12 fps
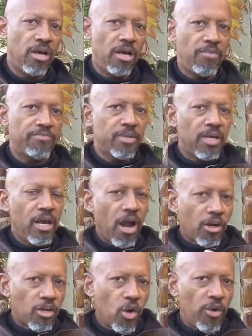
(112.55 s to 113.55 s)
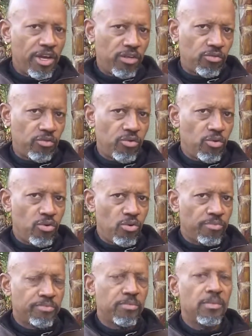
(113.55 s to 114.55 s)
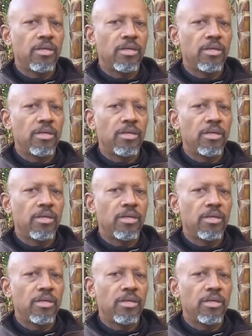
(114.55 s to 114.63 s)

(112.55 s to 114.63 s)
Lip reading: are going through